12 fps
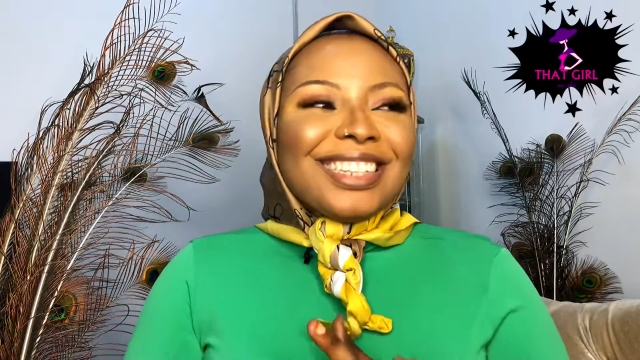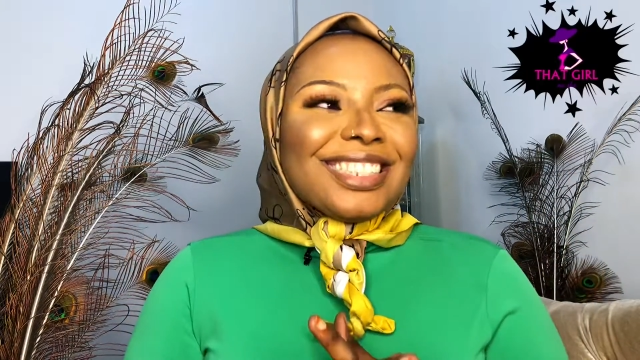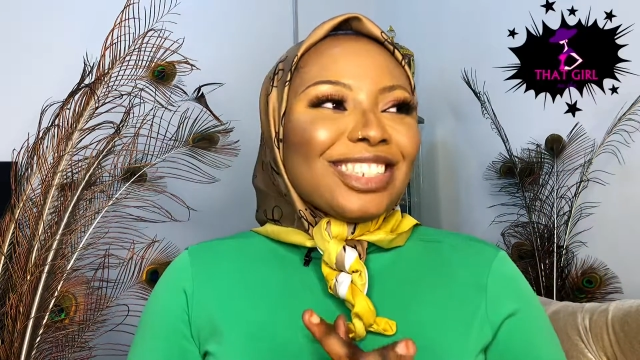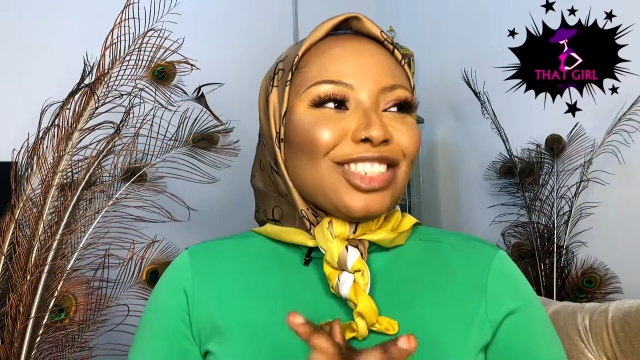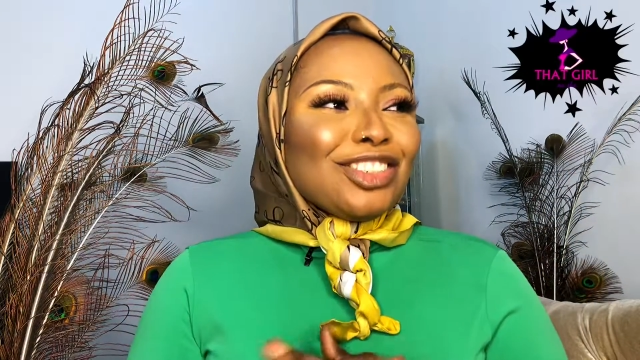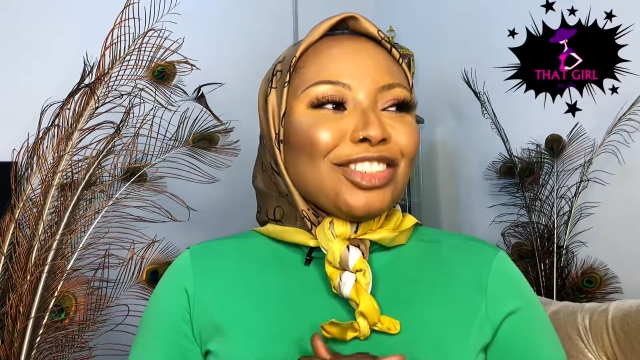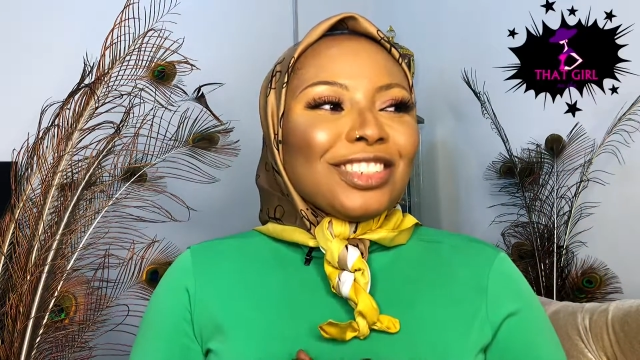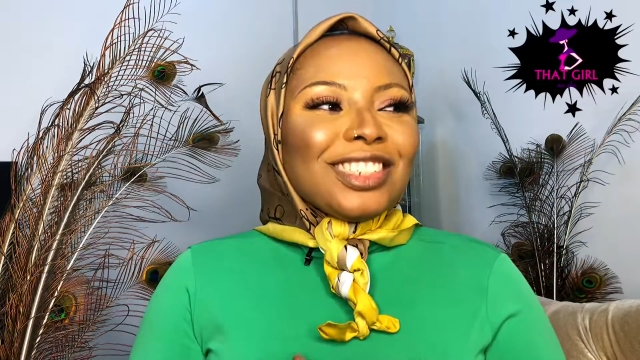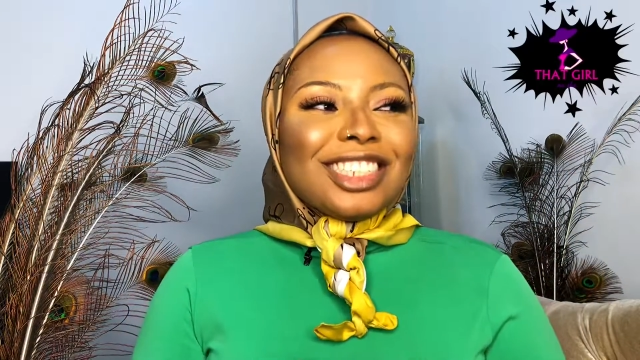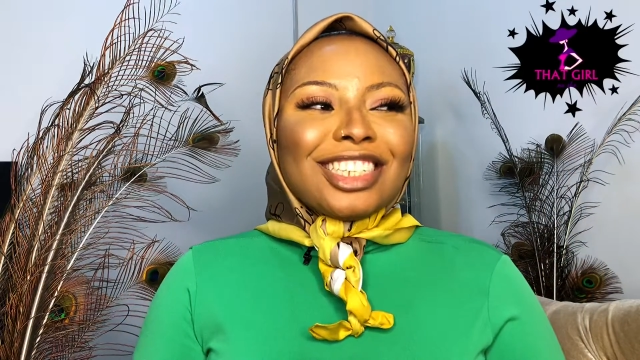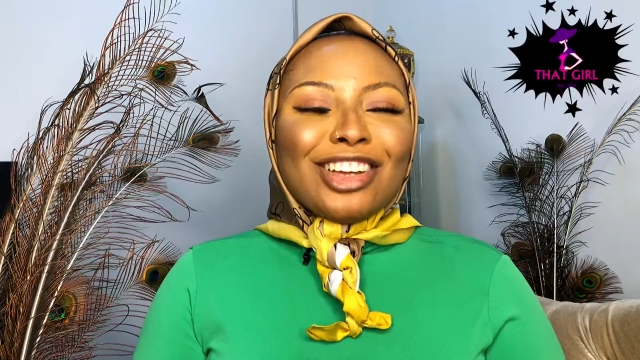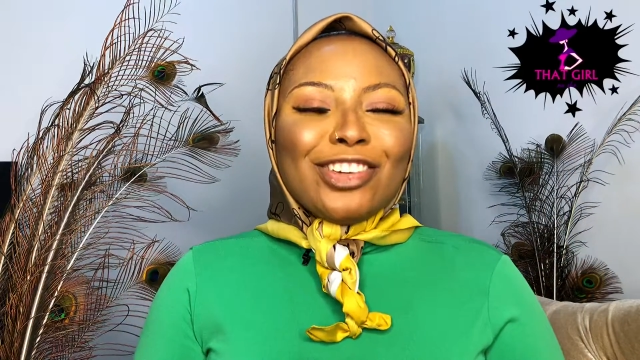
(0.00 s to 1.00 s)
There's
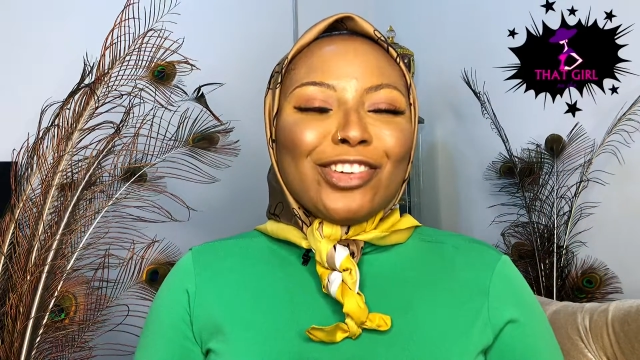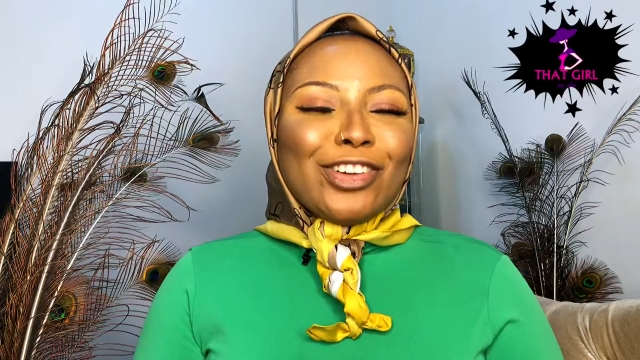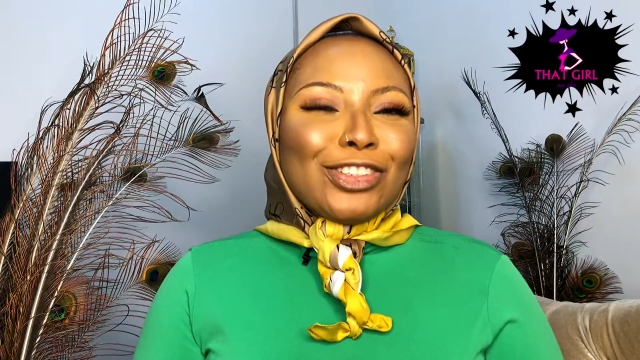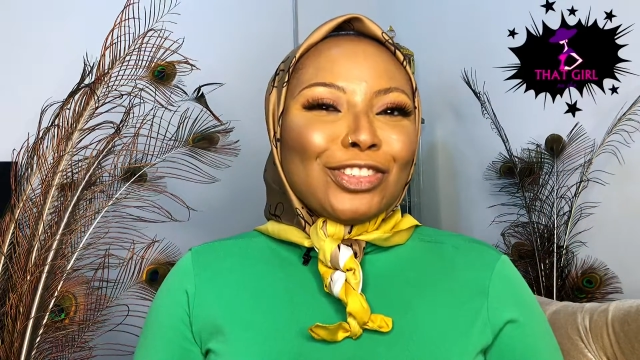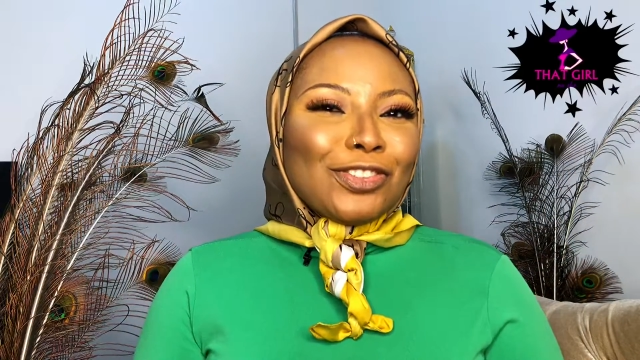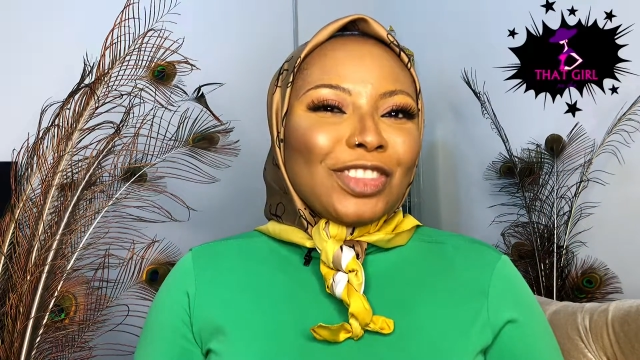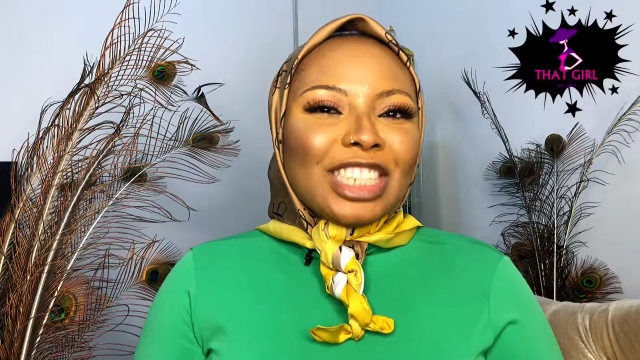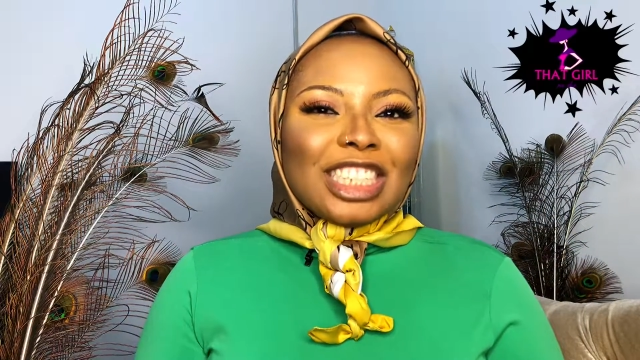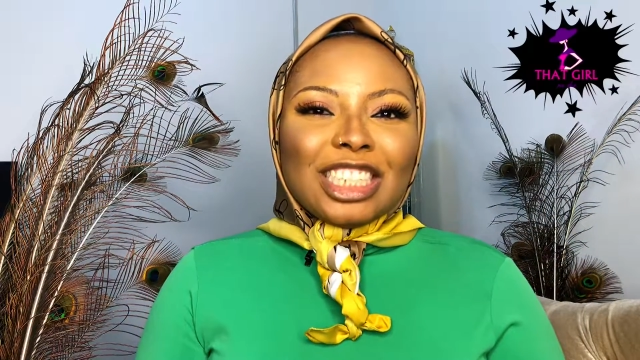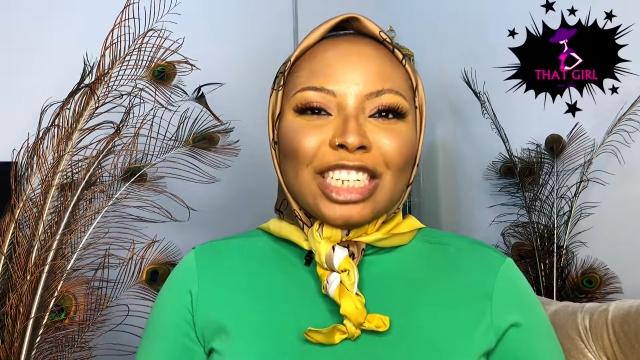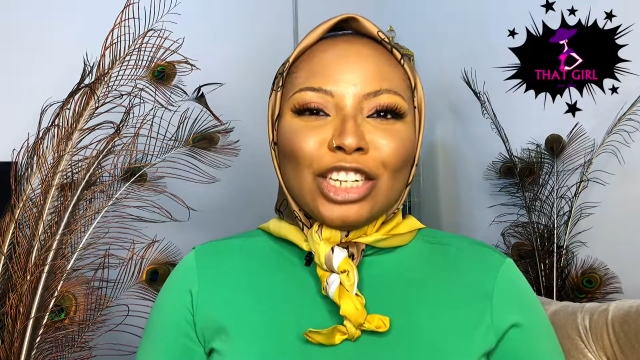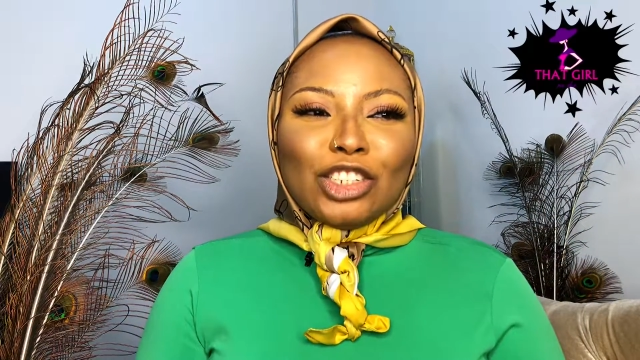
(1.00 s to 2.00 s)
just a lot of things
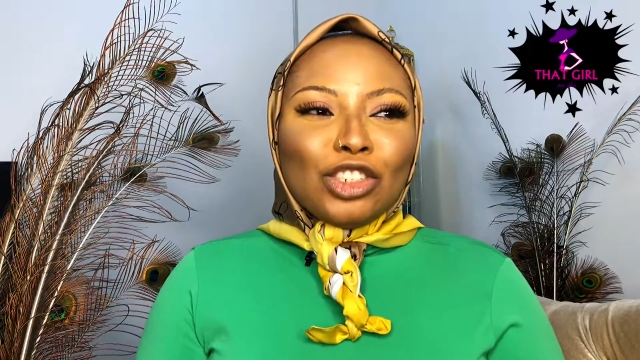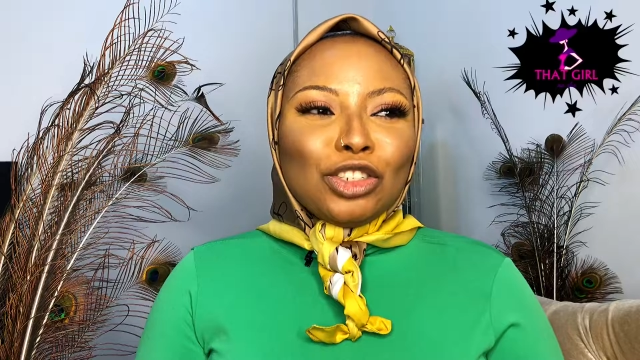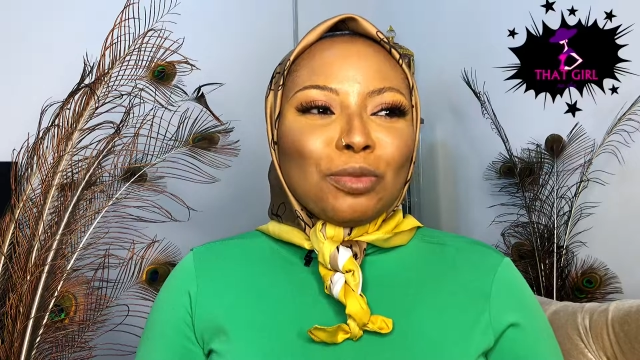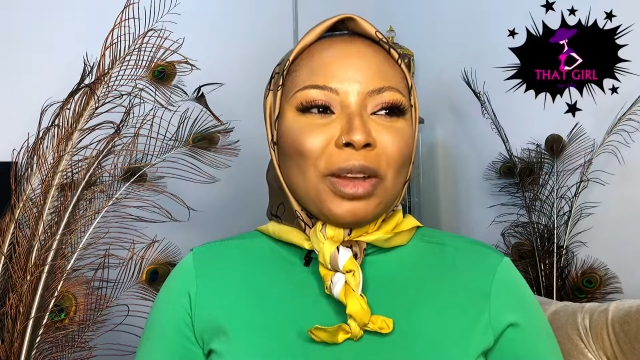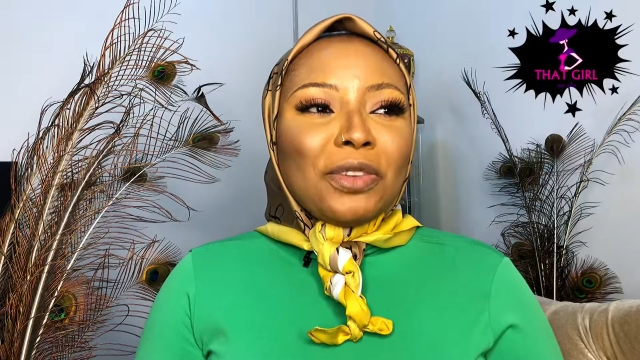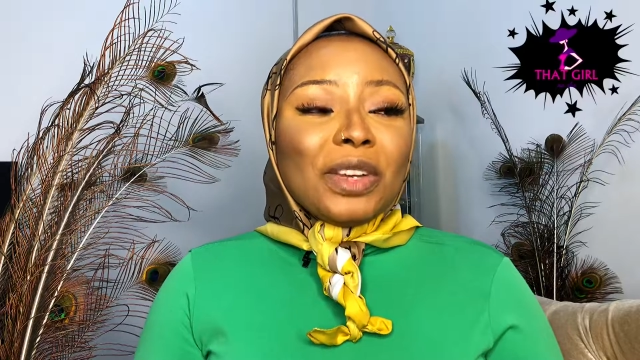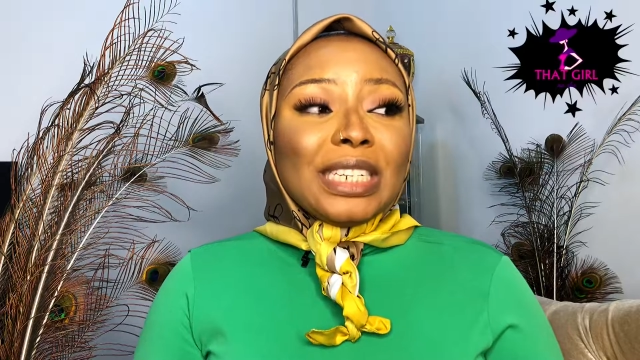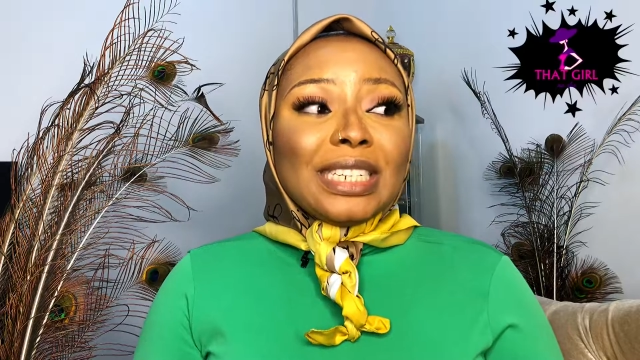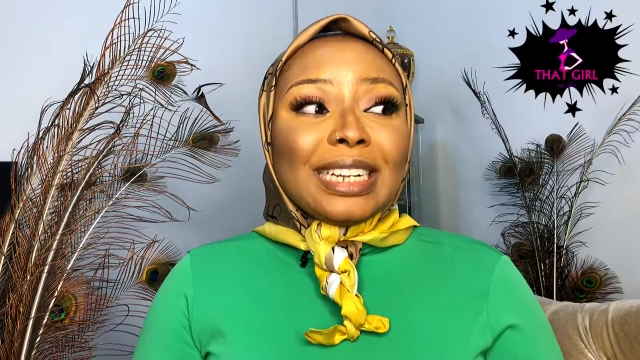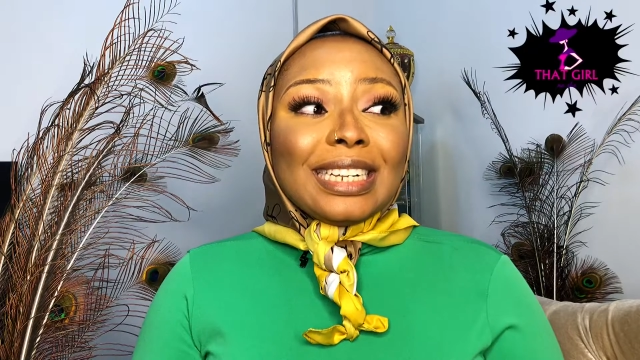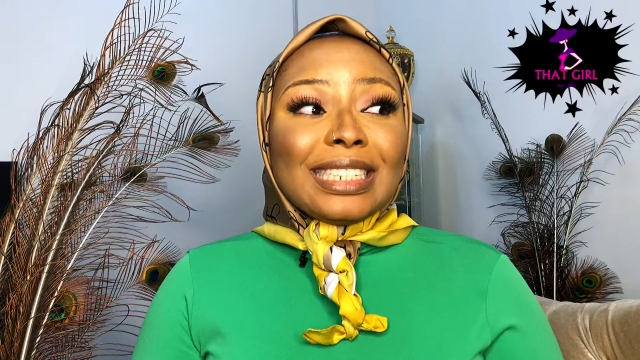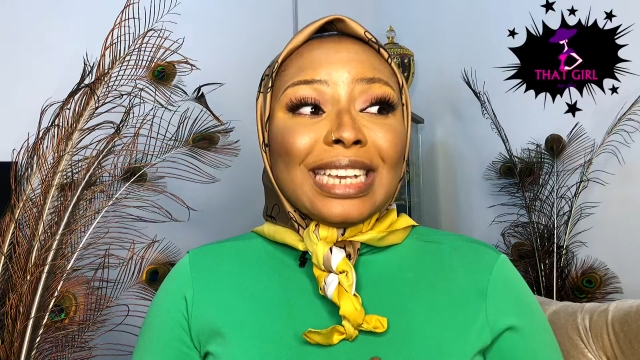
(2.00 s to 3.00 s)
attached to marriage
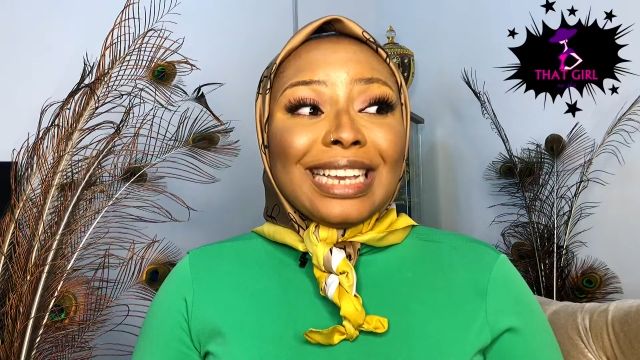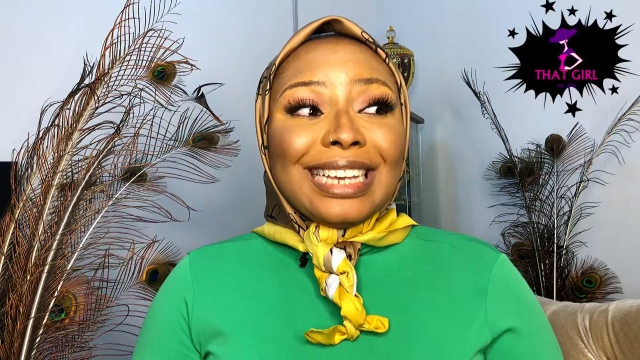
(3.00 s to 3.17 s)
that